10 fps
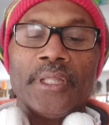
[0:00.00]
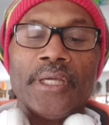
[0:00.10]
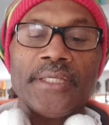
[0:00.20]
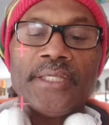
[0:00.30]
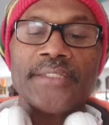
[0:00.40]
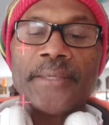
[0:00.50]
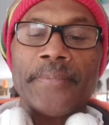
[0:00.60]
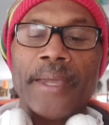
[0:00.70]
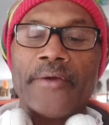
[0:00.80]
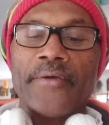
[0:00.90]
They teach their
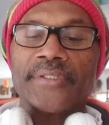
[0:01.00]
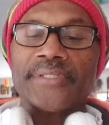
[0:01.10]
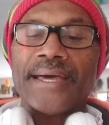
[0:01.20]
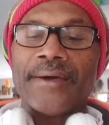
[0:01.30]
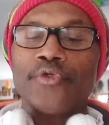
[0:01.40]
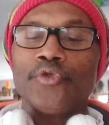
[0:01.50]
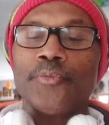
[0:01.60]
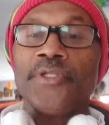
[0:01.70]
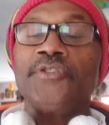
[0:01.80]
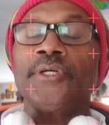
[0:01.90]
parents how to
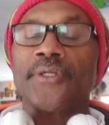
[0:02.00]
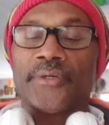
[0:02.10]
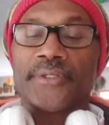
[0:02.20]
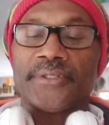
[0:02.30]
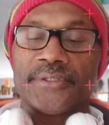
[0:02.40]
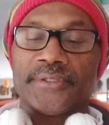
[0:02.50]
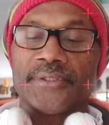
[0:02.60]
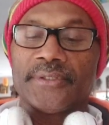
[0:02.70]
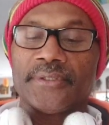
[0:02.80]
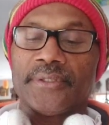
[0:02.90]
be generous.
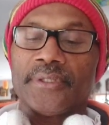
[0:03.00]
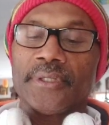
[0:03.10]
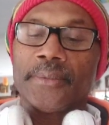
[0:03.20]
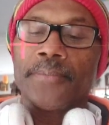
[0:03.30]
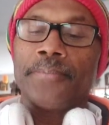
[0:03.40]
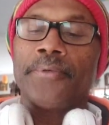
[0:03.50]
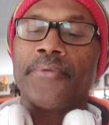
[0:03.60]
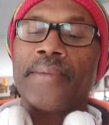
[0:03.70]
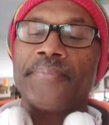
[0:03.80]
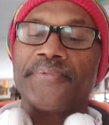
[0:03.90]

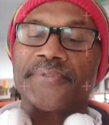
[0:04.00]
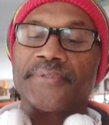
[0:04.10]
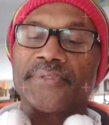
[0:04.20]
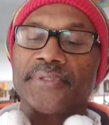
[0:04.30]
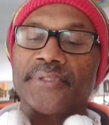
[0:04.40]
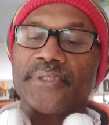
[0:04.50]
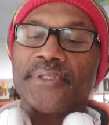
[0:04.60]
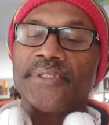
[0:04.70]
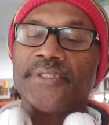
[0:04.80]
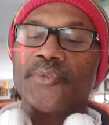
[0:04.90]
Perhaps
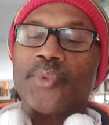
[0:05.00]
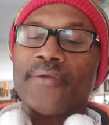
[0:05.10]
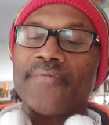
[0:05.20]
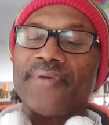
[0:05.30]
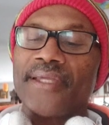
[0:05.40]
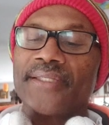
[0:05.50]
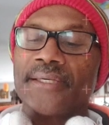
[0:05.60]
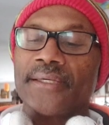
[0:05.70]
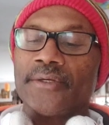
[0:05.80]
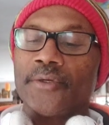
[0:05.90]
this is one
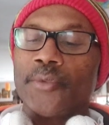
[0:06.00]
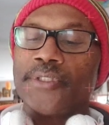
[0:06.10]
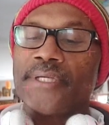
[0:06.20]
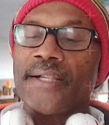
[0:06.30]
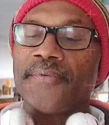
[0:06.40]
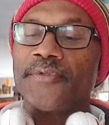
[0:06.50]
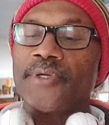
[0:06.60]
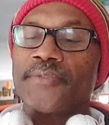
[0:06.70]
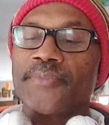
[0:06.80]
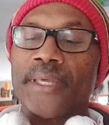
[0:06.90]
factor which helps to
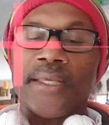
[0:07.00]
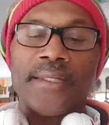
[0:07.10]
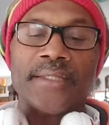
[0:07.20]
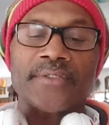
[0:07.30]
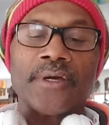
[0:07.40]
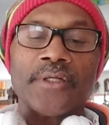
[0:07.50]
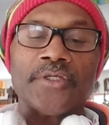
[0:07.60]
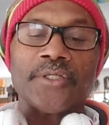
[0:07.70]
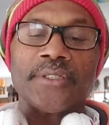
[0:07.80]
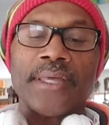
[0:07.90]
explain the
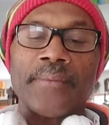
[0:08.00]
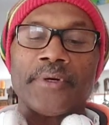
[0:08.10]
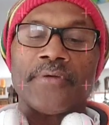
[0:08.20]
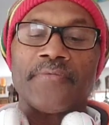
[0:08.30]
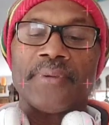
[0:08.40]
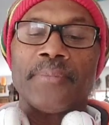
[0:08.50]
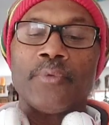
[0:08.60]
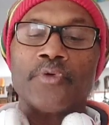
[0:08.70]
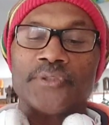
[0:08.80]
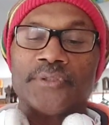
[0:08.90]
astonishing number of
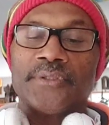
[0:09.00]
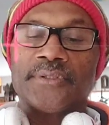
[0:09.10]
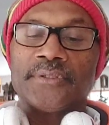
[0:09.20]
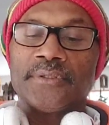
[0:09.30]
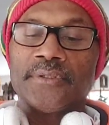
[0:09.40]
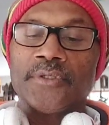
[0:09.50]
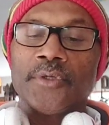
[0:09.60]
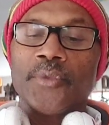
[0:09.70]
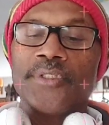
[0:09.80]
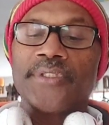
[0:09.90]
abortions
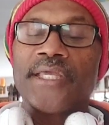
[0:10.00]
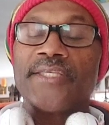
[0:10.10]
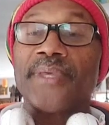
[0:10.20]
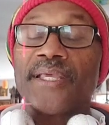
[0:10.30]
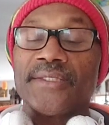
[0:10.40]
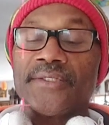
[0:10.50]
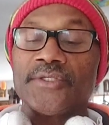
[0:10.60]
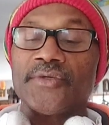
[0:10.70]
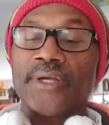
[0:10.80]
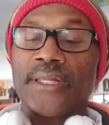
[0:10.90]
which takes place in
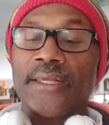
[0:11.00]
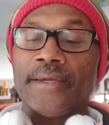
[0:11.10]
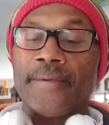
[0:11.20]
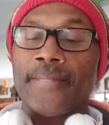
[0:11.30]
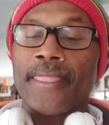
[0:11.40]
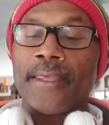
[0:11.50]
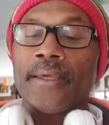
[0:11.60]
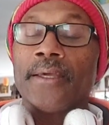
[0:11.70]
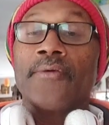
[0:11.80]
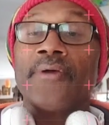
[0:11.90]
Australia,
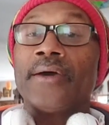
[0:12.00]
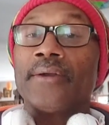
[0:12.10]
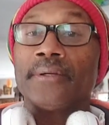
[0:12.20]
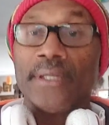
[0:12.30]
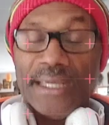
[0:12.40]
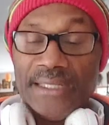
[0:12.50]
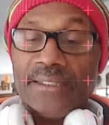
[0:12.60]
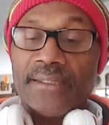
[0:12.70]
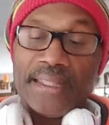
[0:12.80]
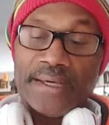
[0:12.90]
around
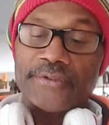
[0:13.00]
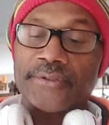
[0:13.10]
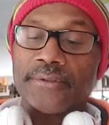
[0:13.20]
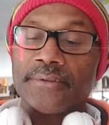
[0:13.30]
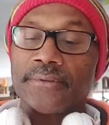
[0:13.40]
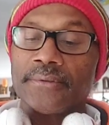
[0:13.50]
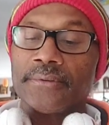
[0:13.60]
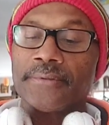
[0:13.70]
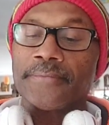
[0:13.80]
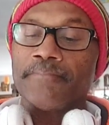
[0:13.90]
80,000
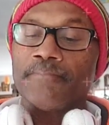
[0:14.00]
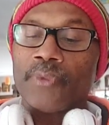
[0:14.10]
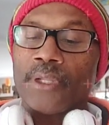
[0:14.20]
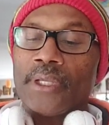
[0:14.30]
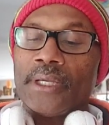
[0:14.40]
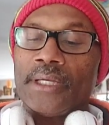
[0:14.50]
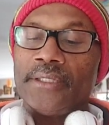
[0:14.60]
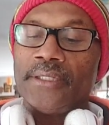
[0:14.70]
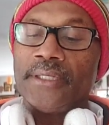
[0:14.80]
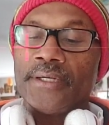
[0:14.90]
a
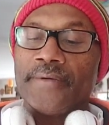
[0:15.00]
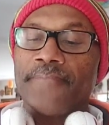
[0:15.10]
year.